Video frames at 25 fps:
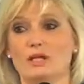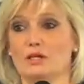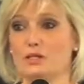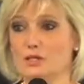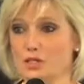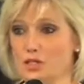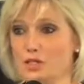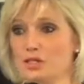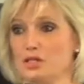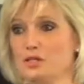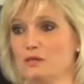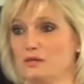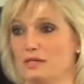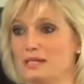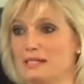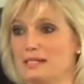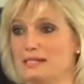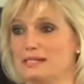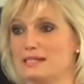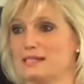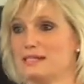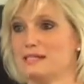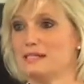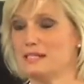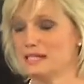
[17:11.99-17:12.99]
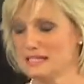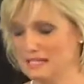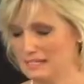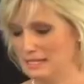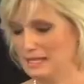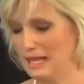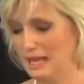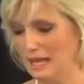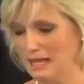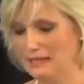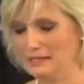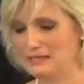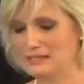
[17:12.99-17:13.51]
to do this, to
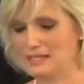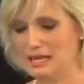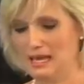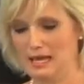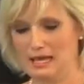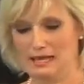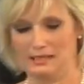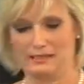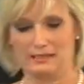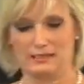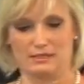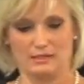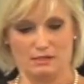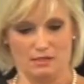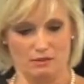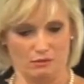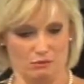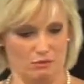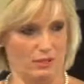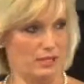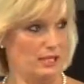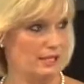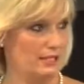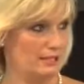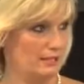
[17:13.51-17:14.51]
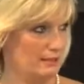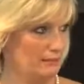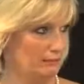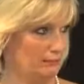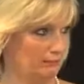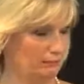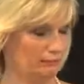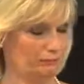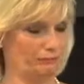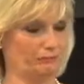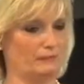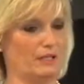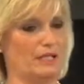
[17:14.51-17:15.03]
stand and read.
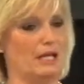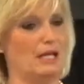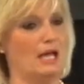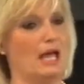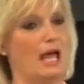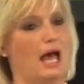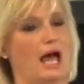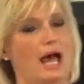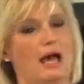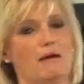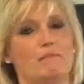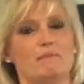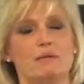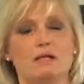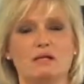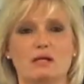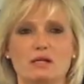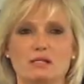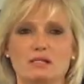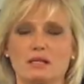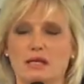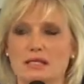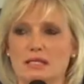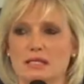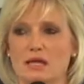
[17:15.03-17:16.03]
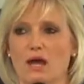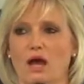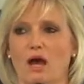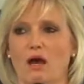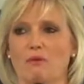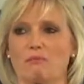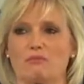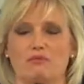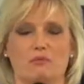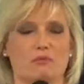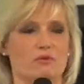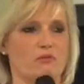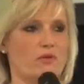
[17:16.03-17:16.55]
And because I'd
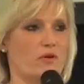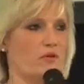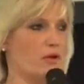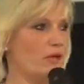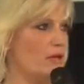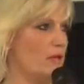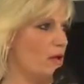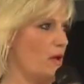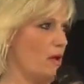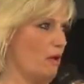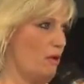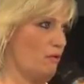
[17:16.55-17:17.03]
come from a very